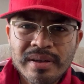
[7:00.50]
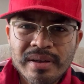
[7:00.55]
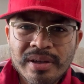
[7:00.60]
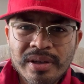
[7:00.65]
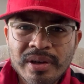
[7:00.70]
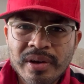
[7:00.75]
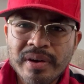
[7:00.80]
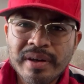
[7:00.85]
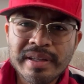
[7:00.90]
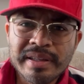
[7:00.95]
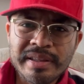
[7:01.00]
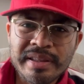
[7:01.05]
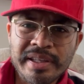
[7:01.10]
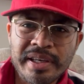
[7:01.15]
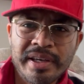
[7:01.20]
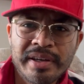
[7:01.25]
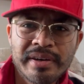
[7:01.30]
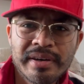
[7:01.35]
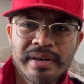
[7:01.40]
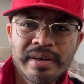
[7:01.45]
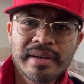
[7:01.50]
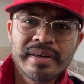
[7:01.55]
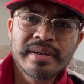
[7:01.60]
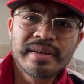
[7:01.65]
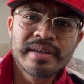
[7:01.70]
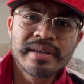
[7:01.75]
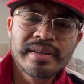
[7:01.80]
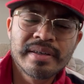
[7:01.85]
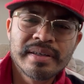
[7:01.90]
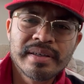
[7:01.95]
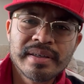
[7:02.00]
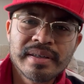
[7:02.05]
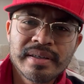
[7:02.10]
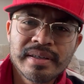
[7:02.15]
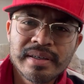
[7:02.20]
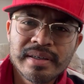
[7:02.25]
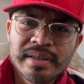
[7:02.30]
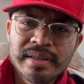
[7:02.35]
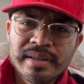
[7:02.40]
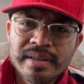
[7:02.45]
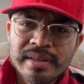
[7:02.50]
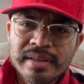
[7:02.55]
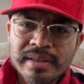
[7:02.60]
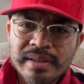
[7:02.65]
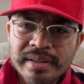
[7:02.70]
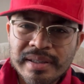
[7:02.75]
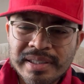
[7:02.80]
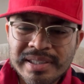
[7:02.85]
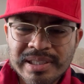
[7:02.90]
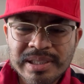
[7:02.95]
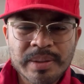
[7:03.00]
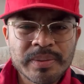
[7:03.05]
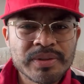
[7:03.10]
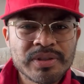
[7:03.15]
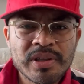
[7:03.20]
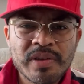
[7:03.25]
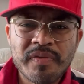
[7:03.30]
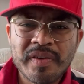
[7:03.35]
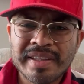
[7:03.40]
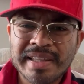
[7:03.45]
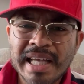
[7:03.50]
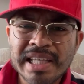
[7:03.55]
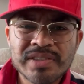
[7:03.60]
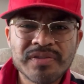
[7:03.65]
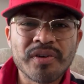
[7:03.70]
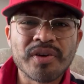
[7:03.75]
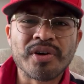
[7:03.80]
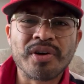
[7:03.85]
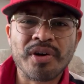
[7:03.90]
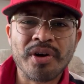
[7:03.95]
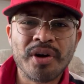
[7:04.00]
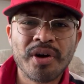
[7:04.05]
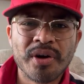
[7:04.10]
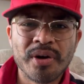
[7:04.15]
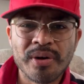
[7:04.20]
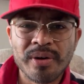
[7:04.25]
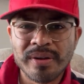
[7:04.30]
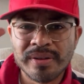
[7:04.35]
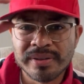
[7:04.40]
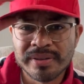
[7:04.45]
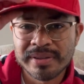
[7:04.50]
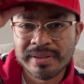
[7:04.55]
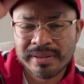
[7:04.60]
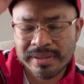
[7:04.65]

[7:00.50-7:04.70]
You're in theater? They said something to the effect, that's for girls.